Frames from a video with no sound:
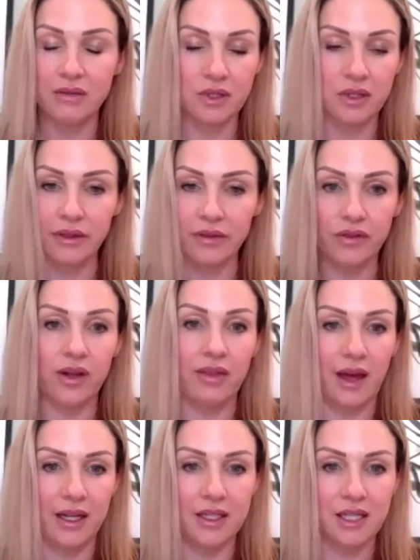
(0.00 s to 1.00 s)
delivering
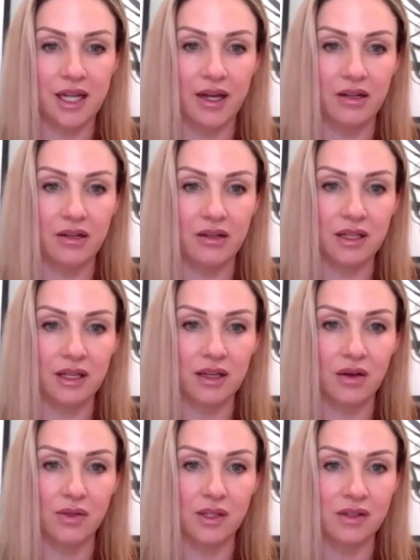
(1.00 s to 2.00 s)
that entire
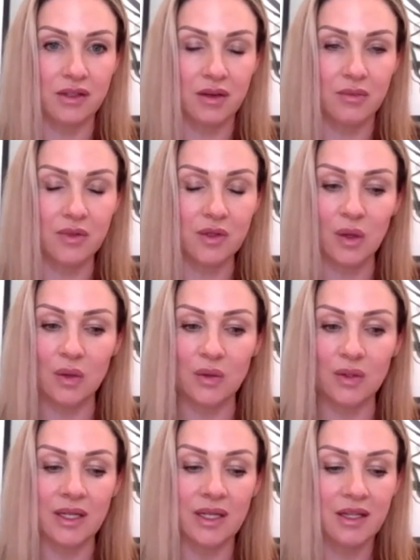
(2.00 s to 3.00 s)
ecosystem.
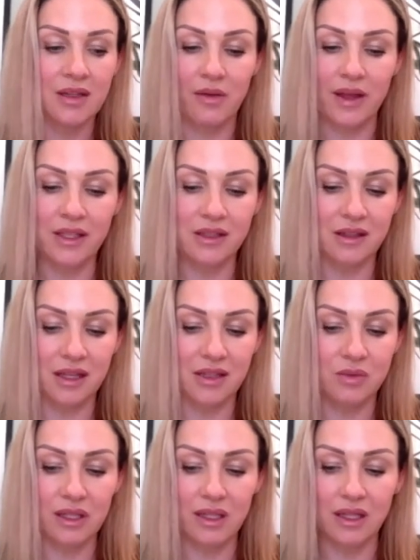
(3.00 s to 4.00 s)
So,
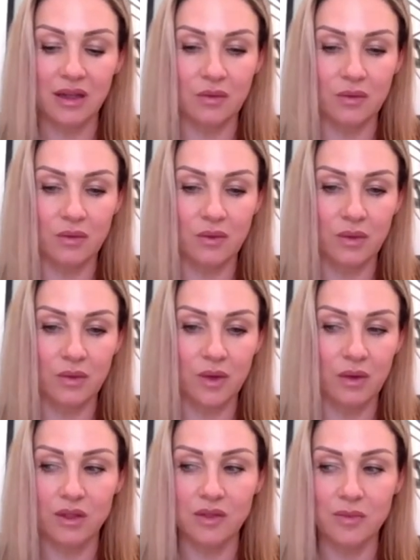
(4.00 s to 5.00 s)
that's really
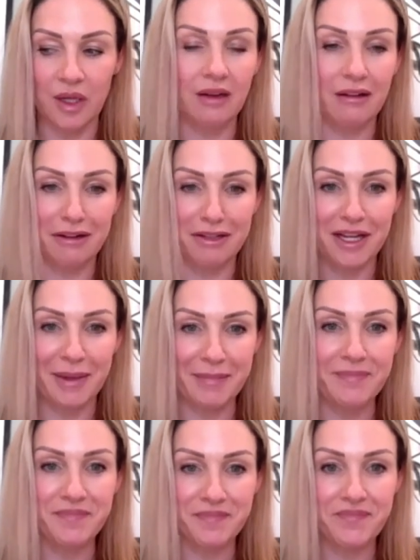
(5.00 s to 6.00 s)
where we're spending our
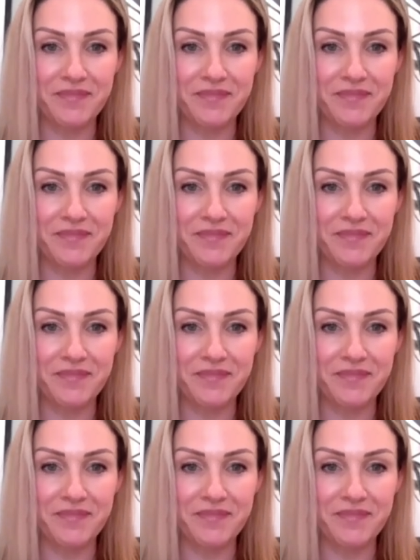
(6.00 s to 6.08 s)
time.